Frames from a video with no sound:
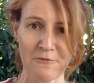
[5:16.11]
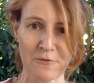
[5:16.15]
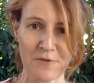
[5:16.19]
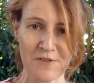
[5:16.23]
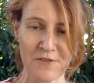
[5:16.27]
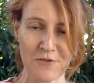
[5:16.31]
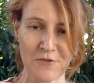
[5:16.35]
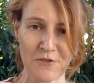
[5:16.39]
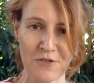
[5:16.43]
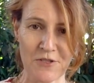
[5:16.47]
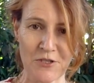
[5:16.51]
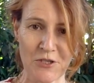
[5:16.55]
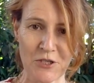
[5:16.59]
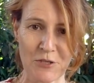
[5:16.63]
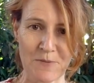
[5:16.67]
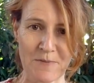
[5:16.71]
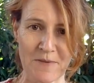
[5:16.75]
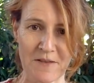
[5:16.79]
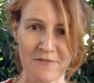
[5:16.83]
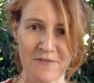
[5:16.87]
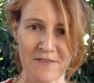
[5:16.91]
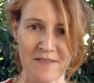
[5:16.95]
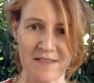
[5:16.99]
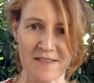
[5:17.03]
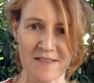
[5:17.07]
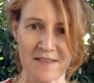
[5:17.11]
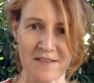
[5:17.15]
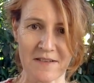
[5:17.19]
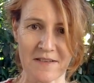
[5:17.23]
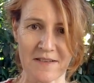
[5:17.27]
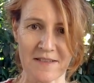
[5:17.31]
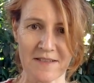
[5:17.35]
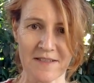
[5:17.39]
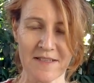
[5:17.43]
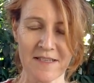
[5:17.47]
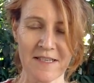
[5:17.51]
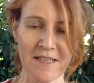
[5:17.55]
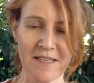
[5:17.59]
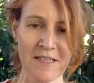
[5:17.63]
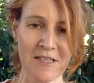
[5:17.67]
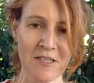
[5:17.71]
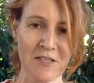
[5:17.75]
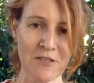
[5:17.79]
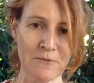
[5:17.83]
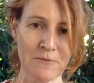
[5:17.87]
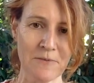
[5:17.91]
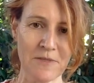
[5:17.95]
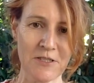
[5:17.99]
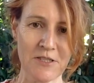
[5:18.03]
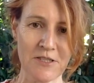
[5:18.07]
what's called a toe puff inside,
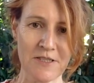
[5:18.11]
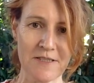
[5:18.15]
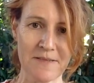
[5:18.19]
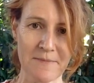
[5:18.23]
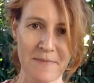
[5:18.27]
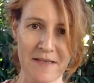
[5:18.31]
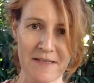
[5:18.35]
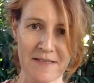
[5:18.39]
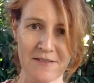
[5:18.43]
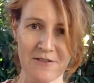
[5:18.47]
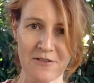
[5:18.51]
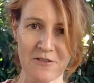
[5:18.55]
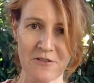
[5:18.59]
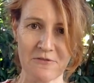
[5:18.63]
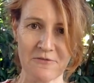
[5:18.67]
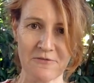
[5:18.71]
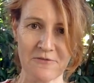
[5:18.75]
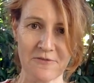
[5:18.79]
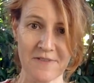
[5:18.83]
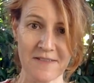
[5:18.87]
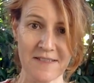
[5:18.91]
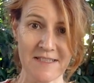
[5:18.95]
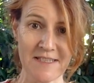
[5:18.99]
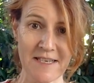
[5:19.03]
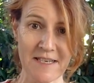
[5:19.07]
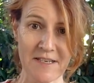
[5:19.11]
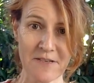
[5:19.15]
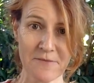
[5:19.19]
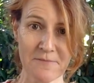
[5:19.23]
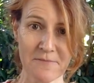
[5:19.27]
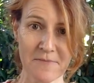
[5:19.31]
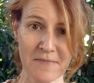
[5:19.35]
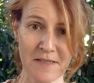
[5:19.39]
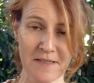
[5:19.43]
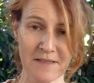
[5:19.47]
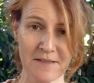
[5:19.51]
which is made of denim.